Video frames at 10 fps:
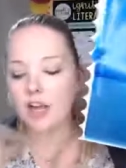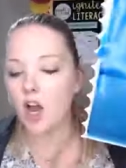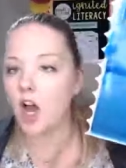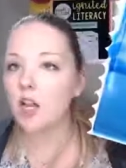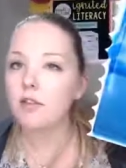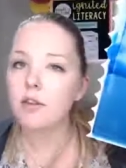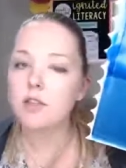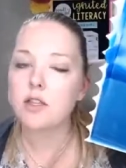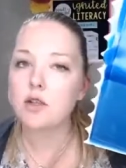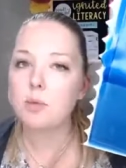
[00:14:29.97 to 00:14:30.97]
all of
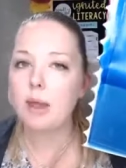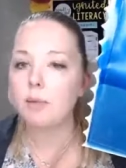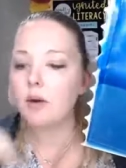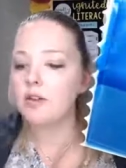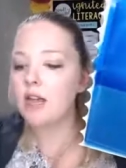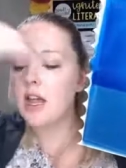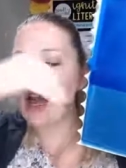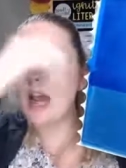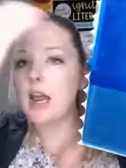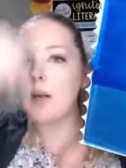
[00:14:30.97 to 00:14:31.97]
those loose papers
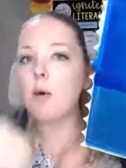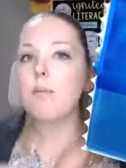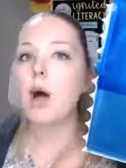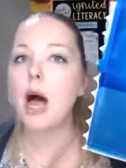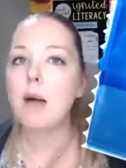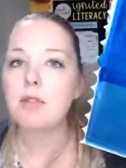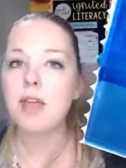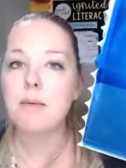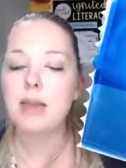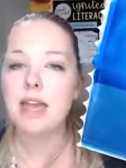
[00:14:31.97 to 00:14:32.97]
and I will pop
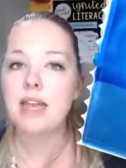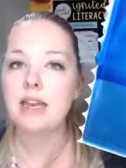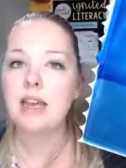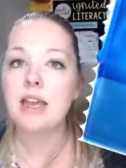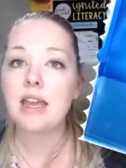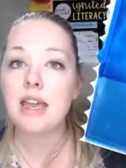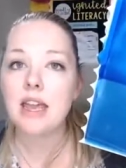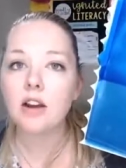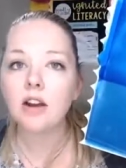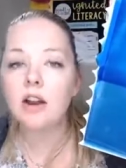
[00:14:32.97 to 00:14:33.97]
them in
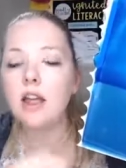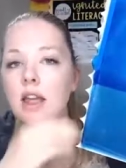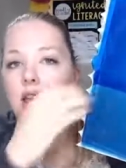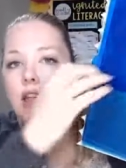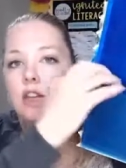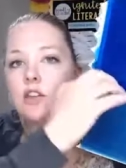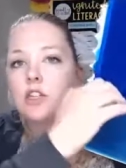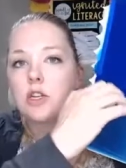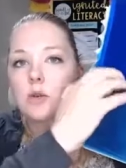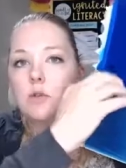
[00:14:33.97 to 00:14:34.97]
here
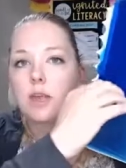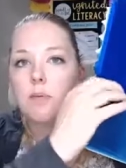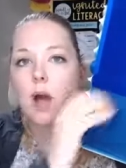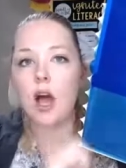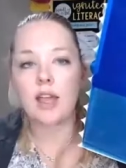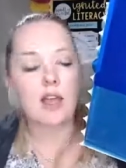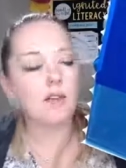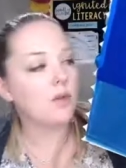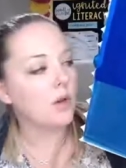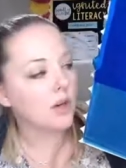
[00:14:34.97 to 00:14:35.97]
into the
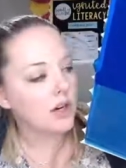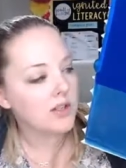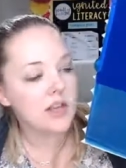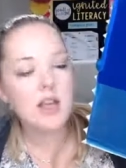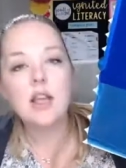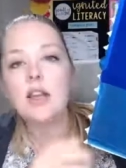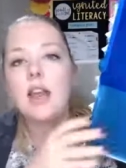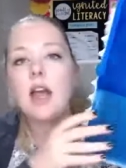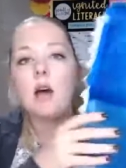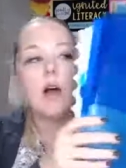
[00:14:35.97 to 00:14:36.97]
pocket folders.
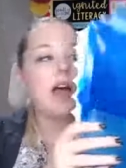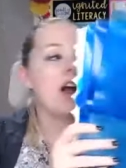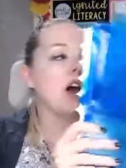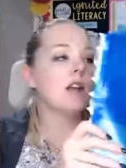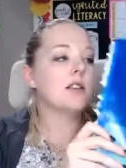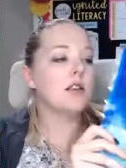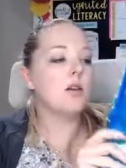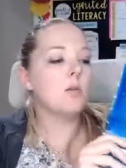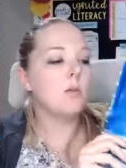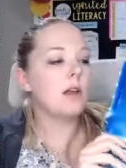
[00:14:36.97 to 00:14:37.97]
Now, I
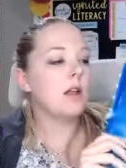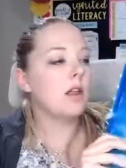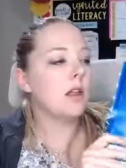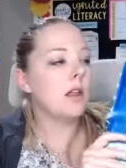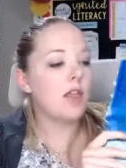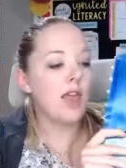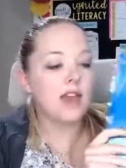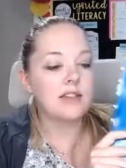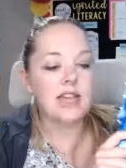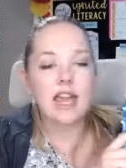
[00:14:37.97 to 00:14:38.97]
also will
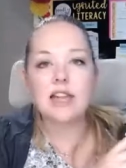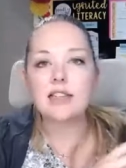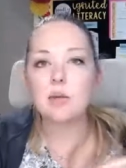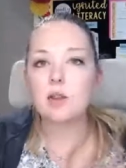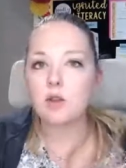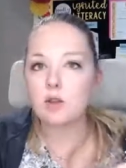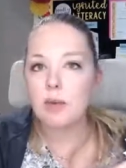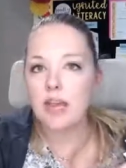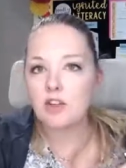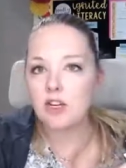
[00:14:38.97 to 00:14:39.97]
then take some of those
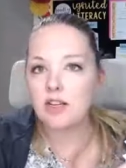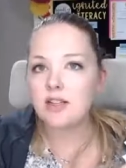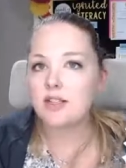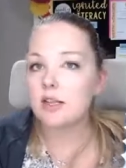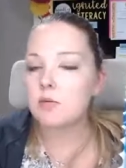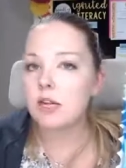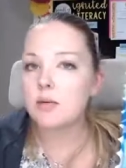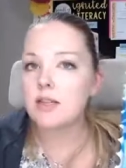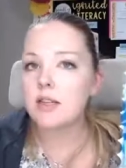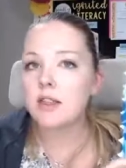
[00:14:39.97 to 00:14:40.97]
pages, and
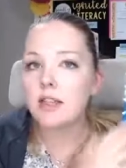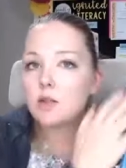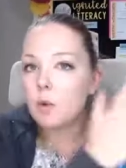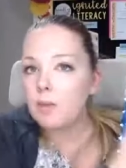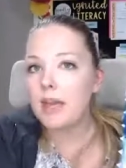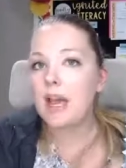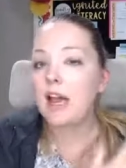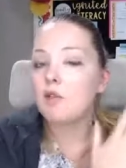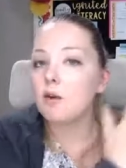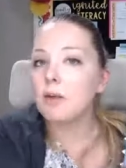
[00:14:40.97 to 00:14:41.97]
sometimes this will be
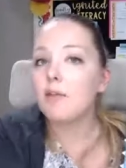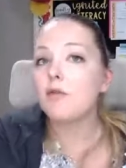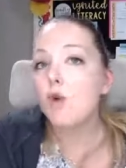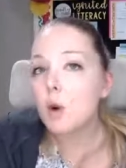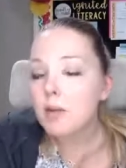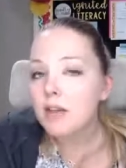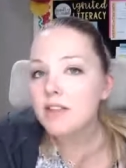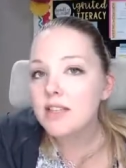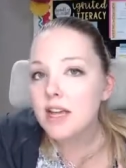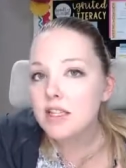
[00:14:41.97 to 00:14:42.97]
kind of where my formative
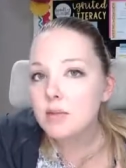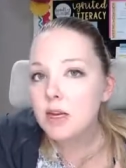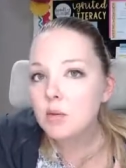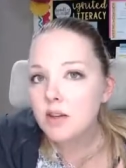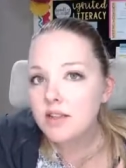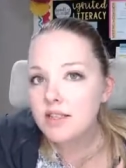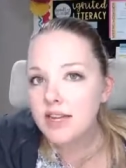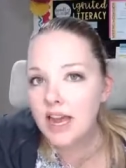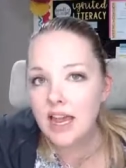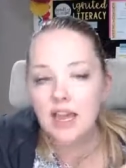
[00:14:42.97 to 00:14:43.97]
assessment will
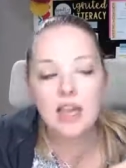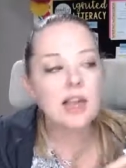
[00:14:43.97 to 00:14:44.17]
stay.